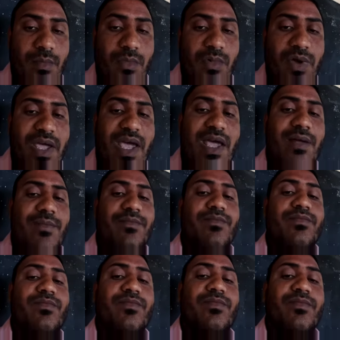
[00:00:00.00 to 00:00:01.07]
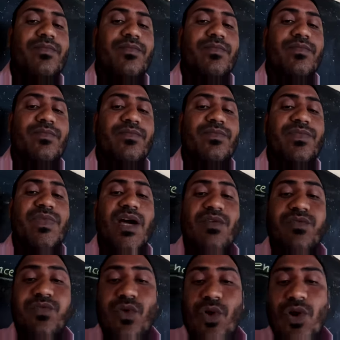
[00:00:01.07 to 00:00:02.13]
Okay, the
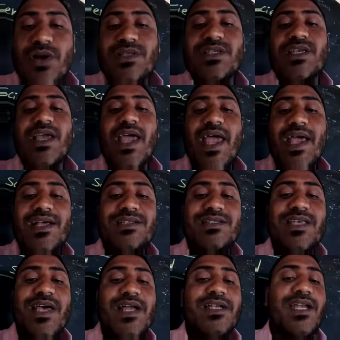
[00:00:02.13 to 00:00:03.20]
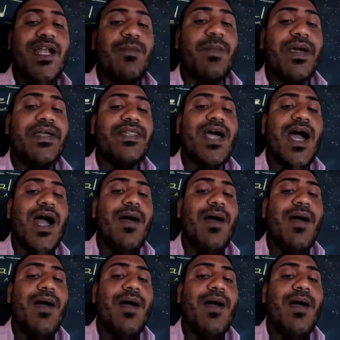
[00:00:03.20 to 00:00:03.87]
force exerted by the